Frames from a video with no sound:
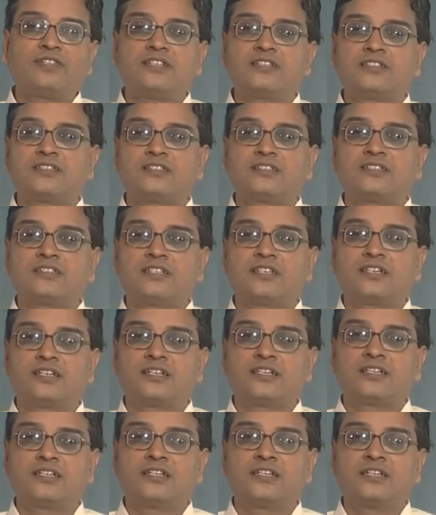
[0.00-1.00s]
this
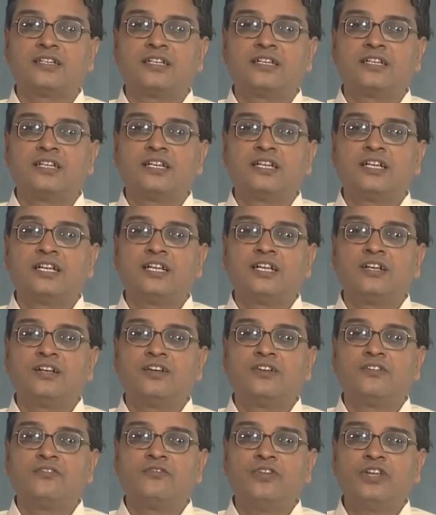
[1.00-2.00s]
uh,
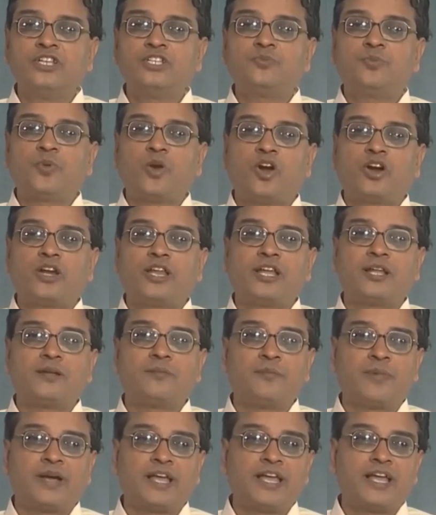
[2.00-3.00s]
fringe
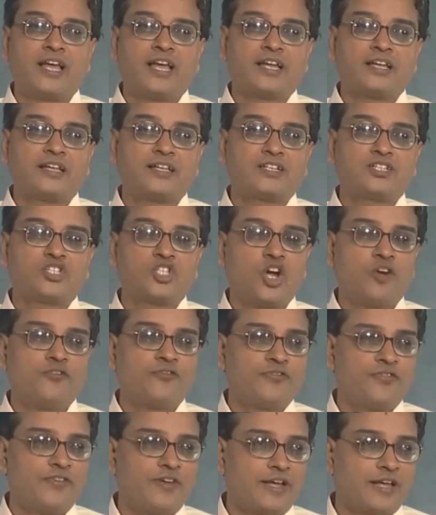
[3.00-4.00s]
plotting by a
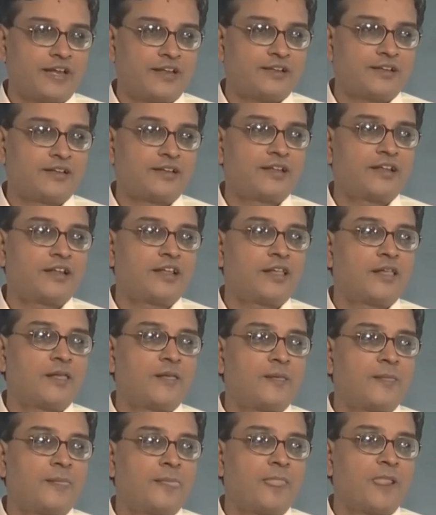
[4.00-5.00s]
software
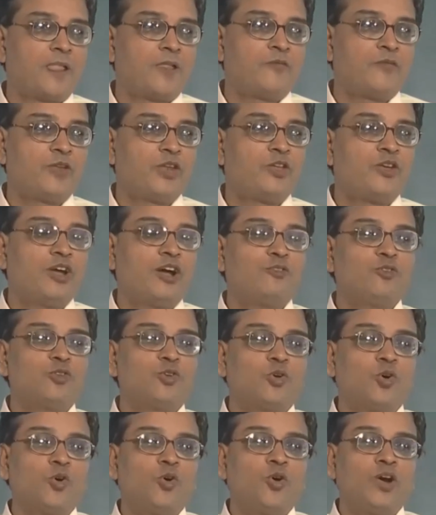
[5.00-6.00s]
when you have to
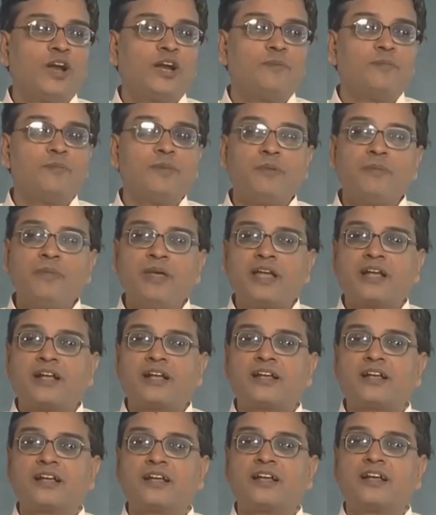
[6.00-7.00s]
go and
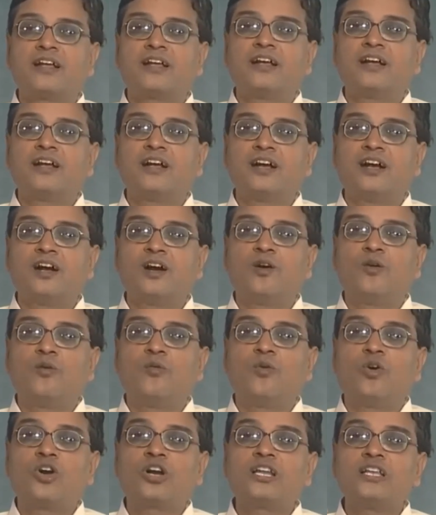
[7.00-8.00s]
mimic
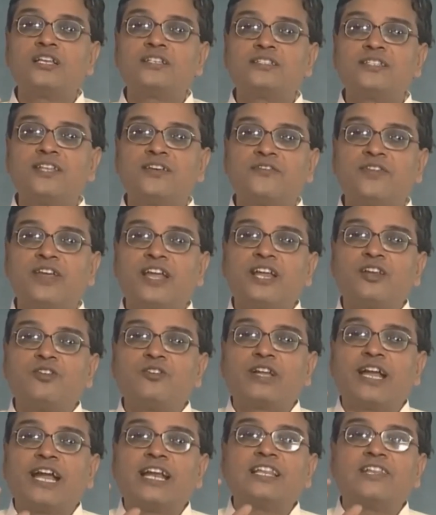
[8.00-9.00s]
what is the way
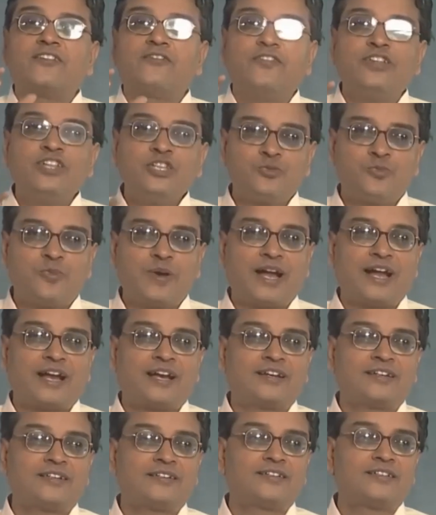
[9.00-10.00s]
to get the fringe
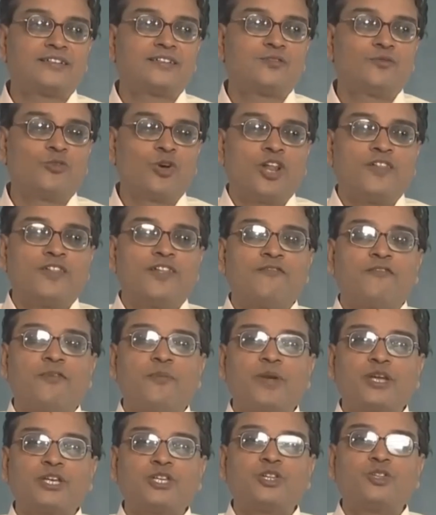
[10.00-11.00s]
band one of the
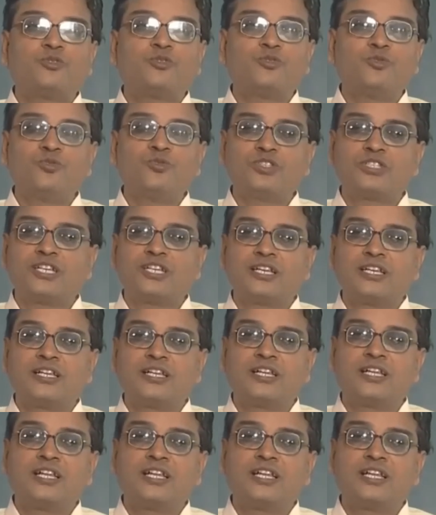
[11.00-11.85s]
information you use it